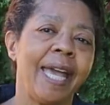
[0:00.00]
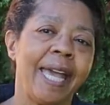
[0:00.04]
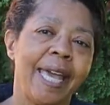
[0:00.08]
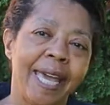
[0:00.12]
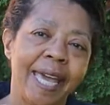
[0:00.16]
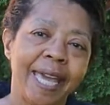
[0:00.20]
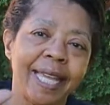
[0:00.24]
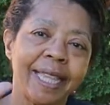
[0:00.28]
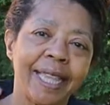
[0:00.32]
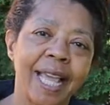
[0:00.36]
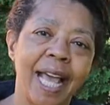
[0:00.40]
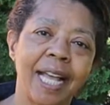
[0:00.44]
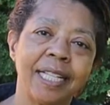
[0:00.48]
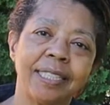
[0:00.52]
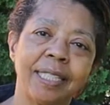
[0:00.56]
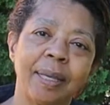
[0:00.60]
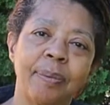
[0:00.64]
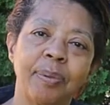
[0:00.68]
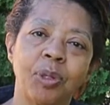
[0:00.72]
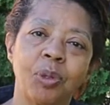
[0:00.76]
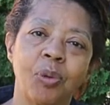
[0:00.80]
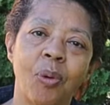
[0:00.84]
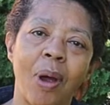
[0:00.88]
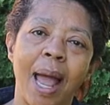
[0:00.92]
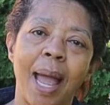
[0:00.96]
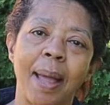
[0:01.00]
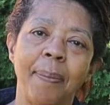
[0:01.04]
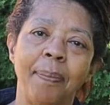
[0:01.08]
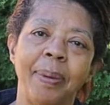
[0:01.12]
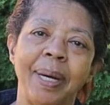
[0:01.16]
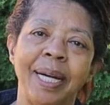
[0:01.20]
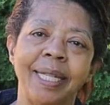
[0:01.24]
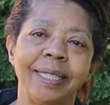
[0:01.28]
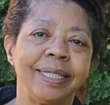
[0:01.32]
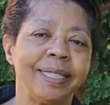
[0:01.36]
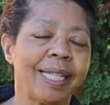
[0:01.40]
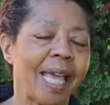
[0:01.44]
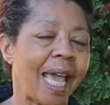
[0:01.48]
hit that subscribe
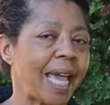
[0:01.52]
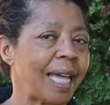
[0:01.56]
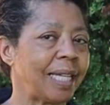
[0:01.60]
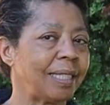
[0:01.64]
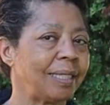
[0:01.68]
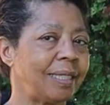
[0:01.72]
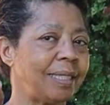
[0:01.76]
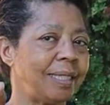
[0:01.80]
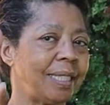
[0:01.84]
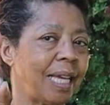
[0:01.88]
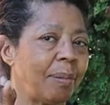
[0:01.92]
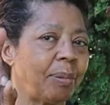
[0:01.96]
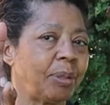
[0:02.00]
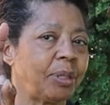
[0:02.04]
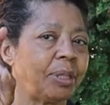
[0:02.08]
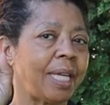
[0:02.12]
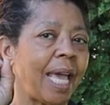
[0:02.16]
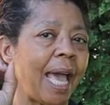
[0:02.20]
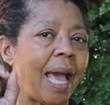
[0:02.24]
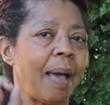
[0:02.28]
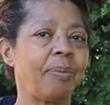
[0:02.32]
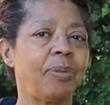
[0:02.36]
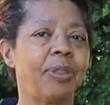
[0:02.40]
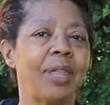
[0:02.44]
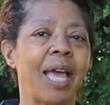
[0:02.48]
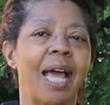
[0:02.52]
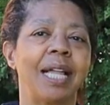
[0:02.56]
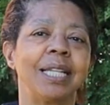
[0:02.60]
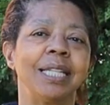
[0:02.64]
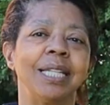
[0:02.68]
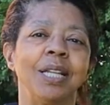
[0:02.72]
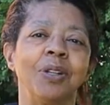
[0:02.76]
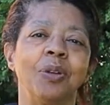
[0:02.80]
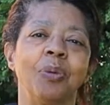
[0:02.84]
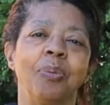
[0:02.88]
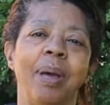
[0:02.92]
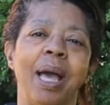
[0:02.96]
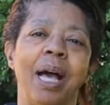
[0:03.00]
button and double tap that
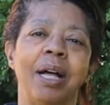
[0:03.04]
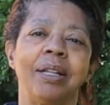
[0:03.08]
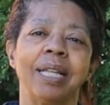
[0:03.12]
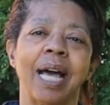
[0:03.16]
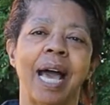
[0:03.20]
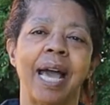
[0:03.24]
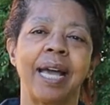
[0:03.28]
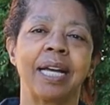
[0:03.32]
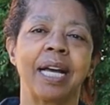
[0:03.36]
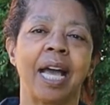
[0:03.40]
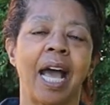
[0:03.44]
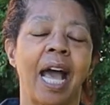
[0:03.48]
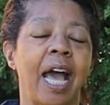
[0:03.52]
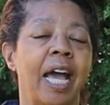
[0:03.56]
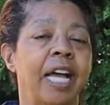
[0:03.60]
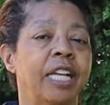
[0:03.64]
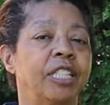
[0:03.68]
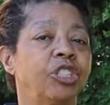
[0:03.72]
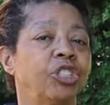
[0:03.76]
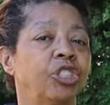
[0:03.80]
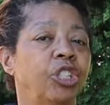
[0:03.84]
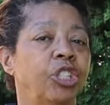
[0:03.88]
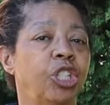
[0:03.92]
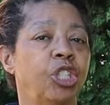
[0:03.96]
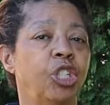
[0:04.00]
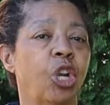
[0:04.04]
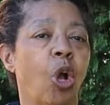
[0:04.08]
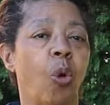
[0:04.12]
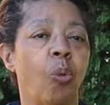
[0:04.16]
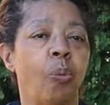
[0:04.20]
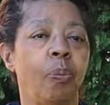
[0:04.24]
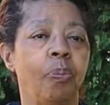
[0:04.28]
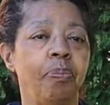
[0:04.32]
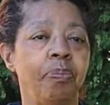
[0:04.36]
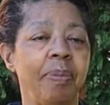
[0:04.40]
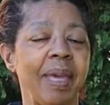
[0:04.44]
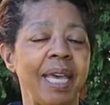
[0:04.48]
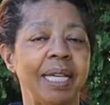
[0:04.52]
little bell icon so you
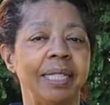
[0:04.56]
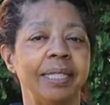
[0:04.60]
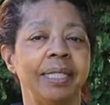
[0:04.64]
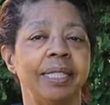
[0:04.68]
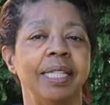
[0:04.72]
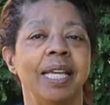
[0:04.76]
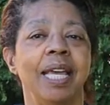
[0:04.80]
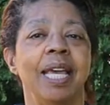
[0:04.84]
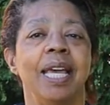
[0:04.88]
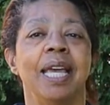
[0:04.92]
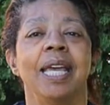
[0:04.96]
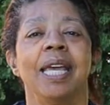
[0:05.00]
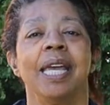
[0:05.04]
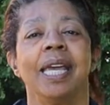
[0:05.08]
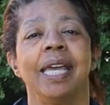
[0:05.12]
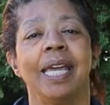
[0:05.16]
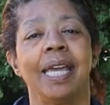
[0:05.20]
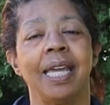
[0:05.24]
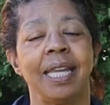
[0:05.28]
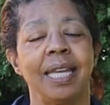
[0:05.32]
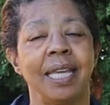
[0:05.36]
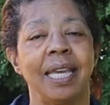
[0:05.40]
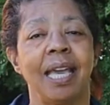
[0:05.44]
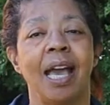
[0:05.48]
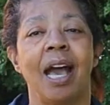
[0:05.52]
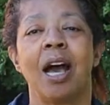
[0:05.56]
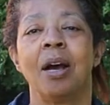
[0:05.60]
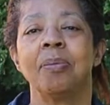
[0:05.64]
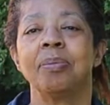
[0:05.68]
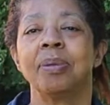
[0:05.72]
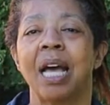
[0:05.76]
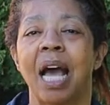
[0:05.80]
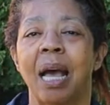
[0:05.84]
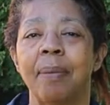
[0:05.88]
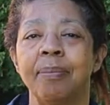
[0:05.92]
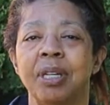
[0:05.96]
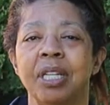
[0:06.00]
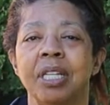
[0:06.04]
don't miss any
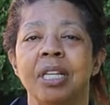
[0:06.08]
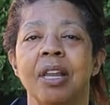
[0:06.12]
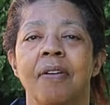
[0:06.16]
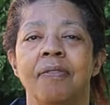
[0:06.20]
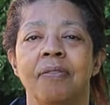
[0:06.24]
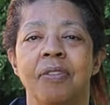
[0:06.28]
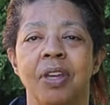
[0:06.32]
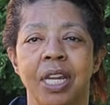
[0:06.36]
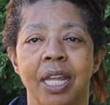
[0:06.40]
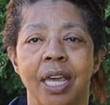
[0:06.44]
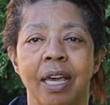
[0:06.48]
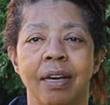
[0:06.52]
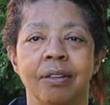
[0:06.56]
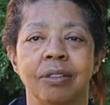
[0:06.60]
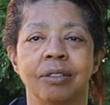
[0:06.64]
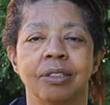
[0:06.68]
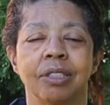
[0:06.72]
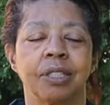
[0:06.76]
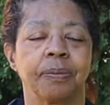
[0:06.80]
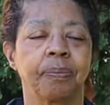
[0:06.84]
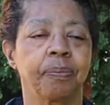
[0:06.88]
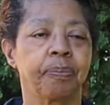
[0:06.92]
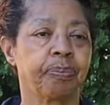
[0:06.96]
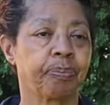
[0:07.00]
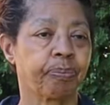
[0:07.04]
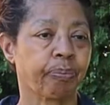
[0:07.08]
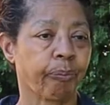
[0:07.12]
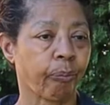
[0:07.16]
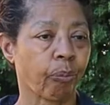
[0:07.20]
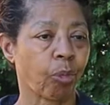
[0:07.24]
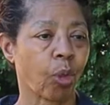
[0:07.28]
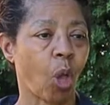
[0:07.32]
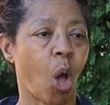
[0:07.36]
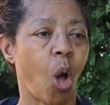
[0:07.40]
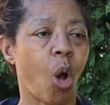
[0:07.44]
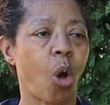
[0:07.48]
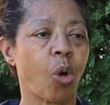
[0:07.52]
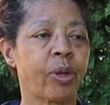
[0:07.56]
upcoming videos.
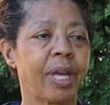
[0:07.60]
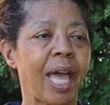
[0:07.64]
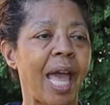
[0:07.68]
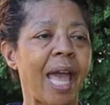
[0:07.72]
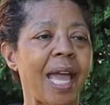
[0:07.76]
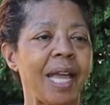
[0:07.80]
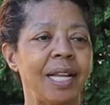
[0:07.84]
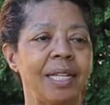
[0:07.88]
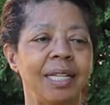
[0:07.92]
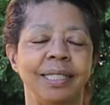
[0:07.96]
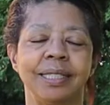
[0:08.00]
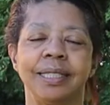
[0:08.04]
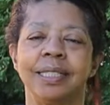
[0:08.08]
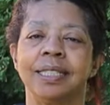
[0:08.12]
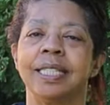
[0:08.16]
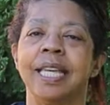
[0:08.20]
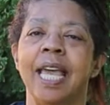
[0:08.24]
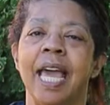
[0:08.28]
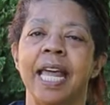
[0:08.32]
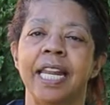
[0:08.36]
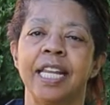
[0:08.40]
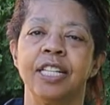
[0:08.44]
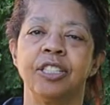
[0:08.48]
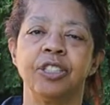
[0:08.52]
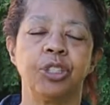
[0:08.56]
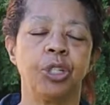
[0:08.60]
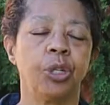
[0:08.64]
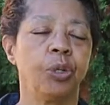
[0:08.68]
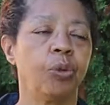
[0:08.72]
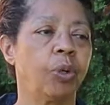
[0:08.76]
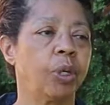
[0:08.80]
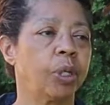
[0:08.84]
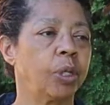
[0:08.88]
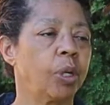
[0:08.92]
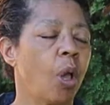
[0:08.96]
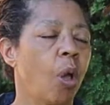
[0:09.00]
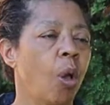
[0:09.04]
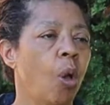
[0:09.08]
Okay, let's get
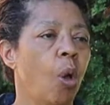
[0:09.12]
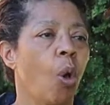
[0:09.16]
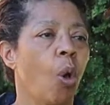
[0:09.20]
into it.